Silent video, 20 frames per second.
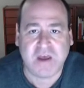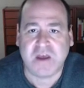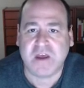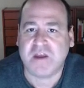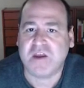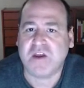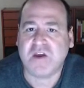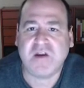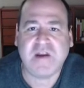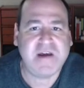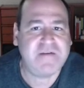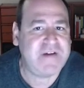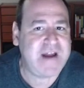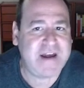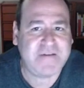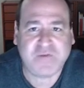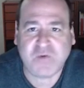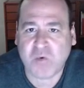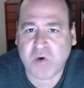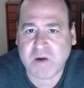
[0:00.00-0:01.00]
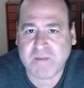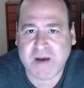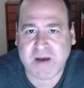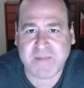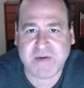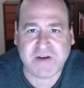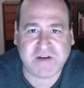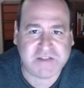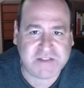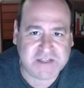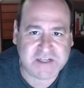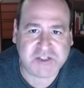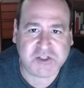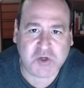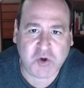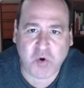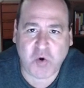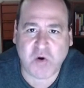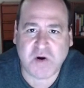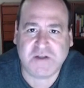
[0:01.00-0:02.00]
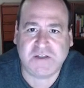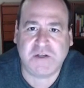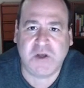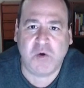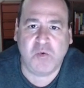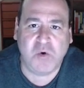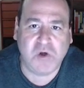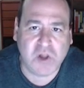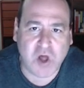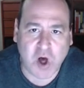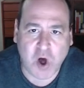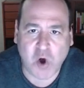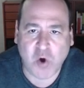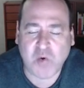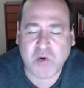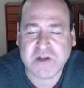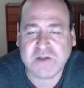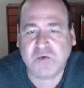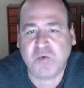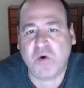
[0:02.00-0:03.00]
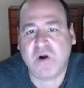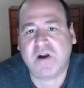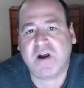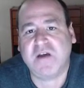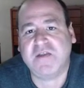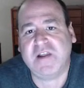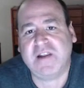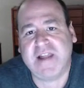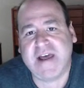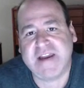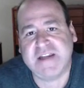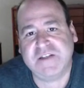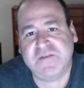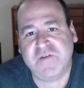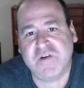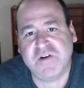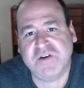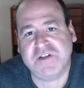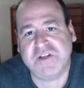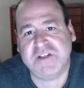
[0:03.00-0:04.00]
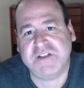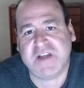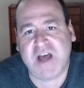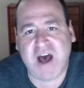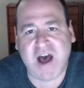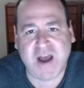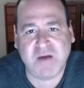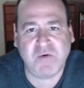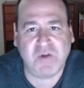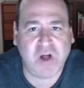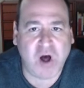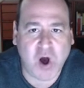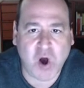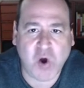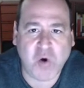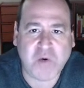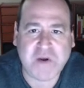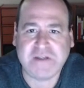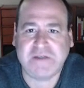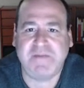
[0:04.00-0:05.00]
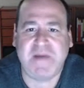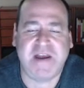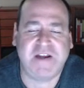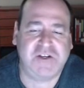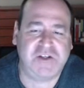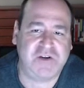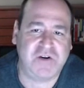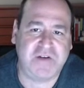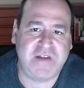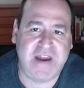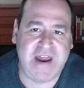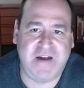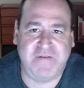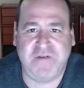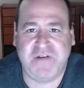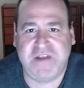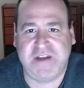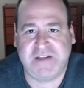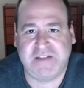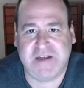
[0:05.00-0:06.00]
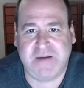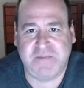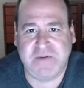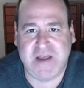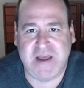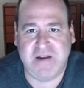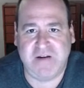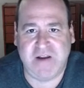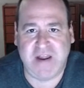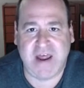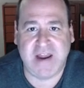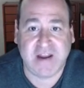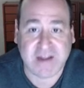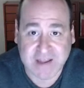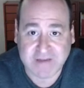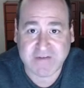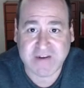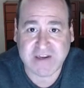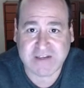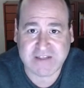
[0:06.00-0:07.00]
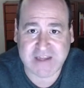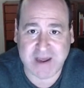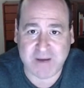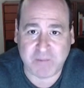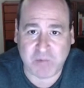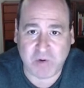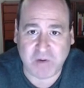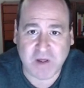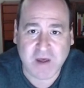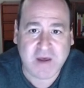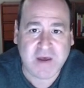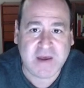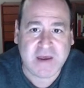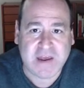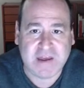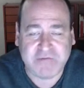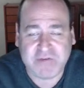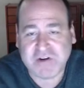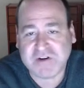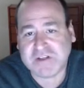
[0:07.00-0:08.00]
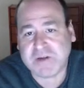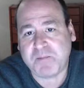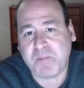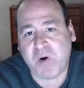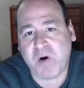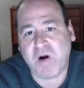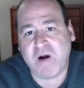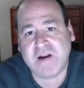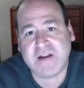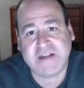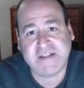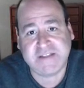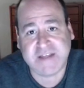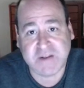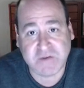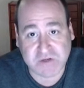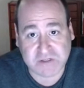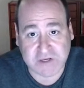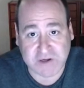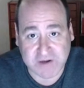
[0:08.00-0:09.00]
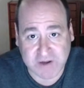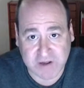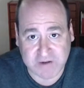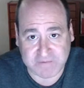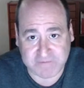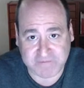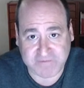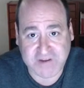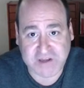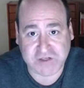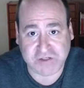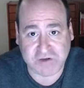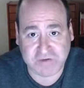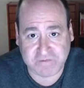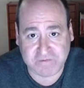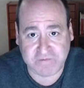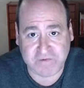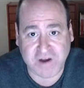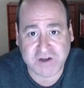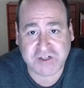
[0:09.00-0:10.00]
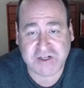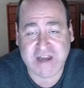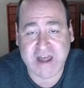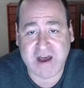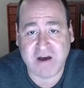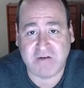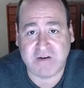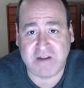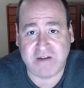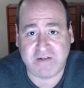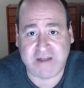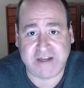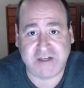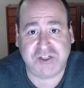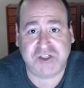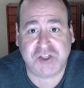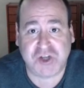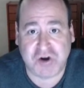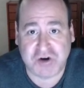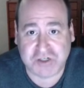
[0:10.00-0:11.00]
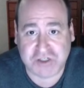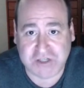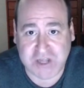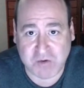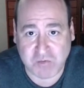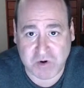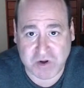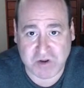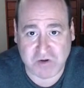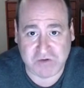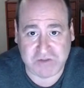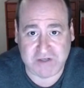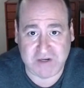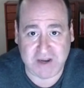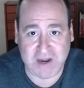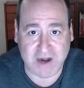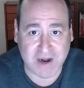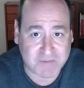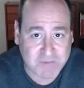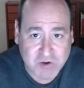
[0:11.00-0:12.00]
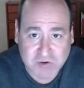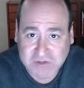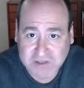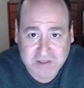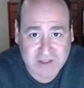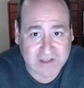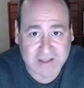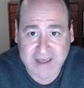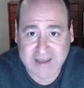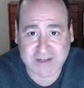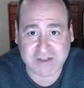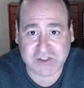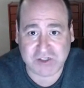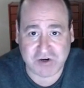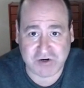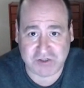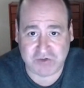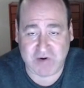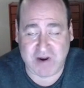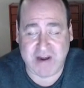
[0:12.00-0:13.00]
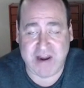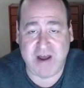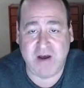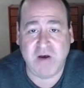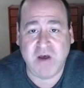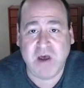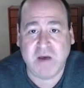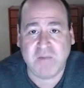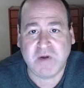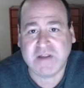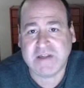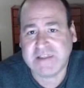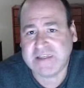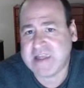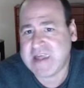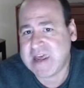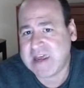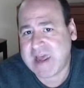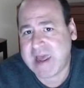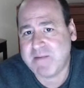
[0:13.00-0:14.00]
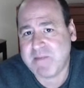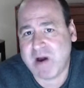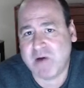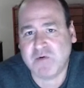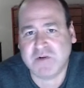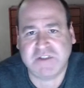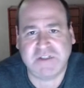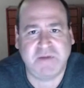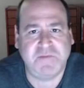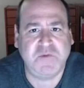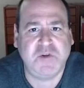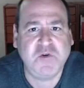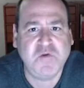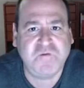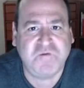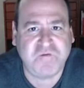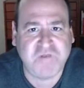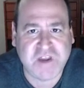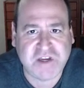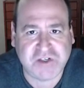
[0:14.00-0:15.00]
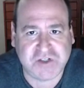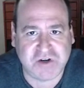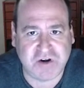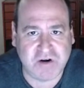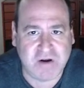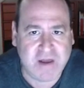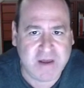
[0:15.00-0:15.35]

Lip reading: You never have to worry about it, because this course will always work on the latest versions. I will always make sure that everything's updated. And I'll give you an example. If there's a part, let's say there's a featured functionality like search that we're using, and I'm using the latest search right now, but let's say they came out with some new feature,